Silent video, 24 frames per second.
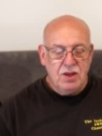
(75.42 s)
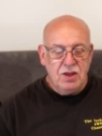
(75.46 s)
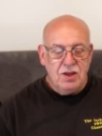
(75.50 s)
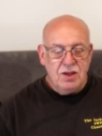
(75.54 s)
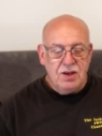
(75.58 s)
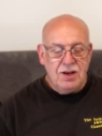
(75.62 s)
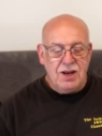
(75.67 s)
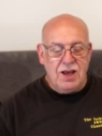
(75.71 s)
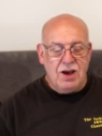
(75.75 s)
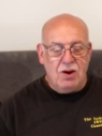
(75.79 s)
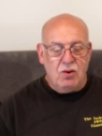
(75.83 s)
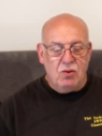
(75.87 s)

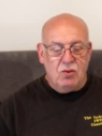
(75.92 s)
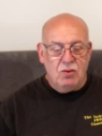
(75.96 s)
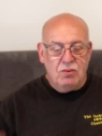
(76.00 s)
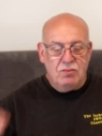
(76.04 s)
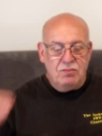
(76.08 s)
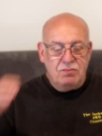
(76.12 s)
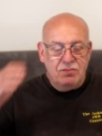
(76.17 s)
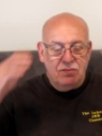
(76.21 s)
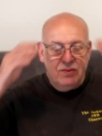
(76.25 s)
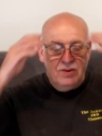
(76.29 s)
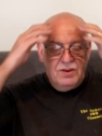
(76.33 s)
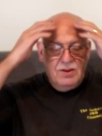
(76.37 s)
Now,
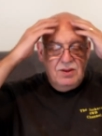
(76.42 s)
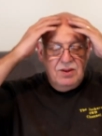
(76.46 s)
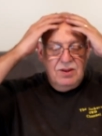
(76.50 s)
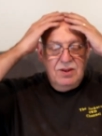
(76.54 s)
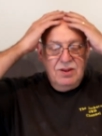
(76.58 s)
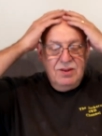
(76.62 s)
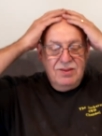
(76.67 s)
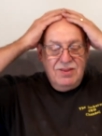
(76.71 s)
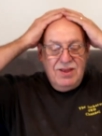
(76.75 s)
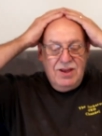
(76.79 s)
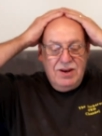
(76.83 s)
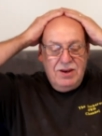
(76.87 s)

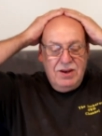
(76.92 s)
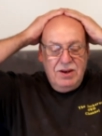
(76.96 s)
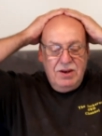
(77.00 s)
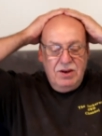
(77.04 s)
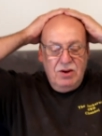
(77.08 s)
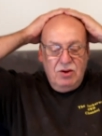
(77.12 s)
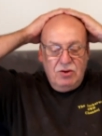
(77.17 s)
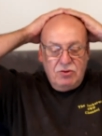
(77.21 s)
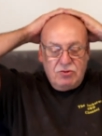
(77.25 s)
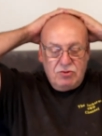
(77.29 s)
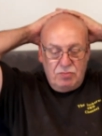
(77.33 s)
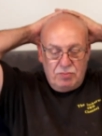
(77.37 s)
that did
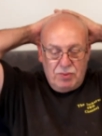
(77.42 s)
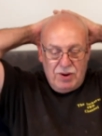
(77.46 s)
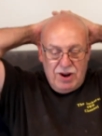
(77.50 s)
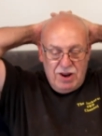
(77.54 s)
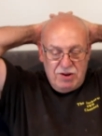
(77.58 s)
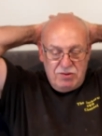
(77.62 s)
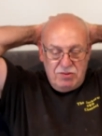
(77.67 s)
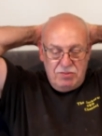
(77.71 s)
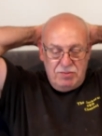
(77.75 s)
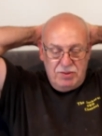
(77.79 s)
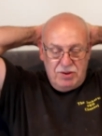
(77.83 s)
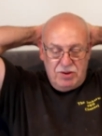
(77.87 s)
not surprise
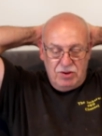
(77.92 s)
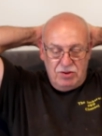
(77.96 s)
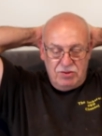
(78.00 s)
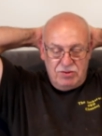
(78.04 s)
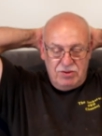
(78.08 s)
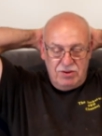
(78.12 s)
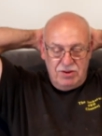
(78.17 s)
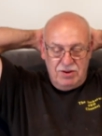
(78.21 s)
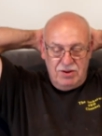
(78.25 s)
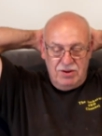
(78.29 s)
me because